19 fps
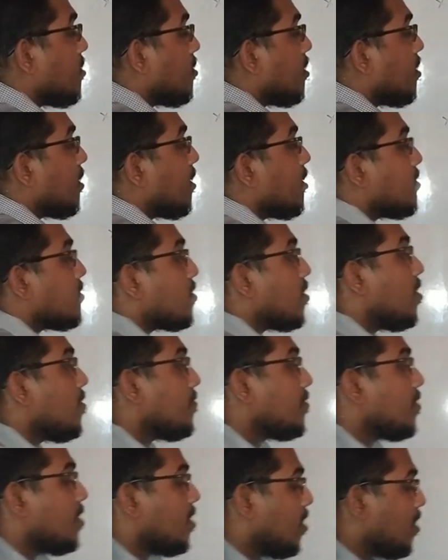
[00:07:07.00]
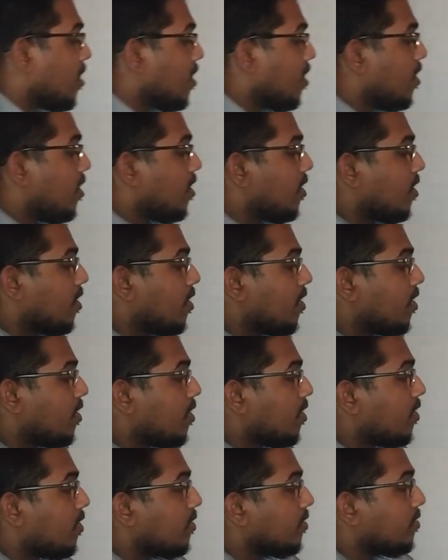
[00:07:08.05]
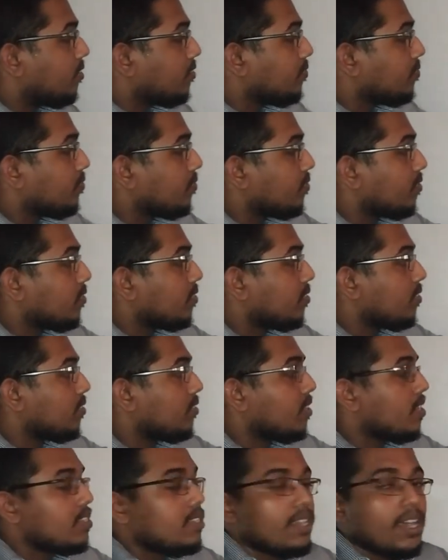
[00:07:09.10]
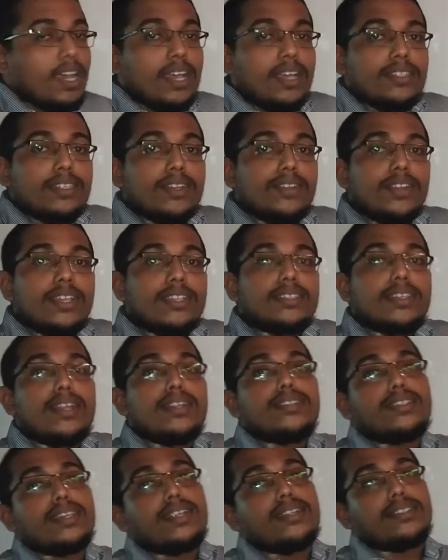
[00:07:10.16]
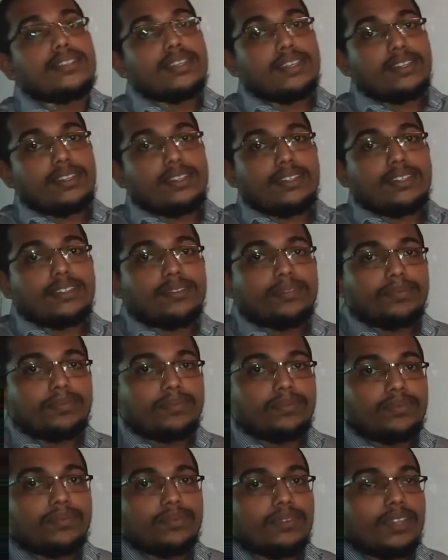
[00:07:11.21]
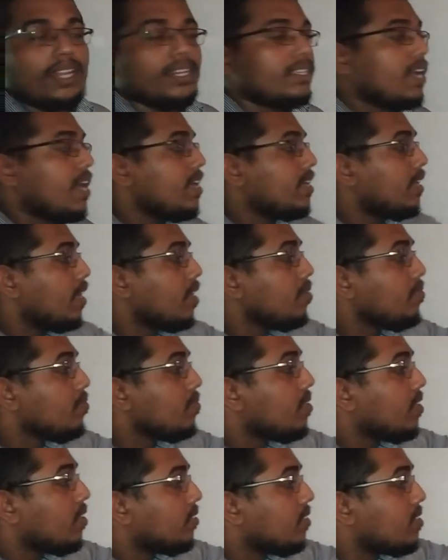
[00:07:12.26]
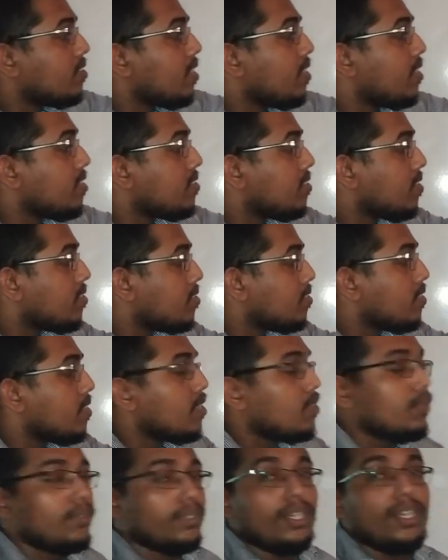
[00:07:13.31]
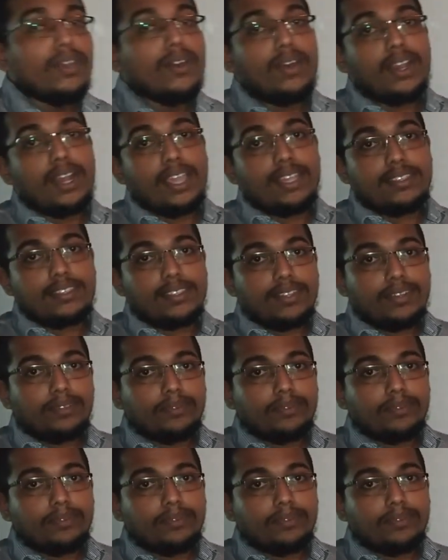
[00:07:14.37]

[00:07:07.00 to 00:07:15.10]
the case of the sunrise and sunset. At that time, the sun is just near to the horizon.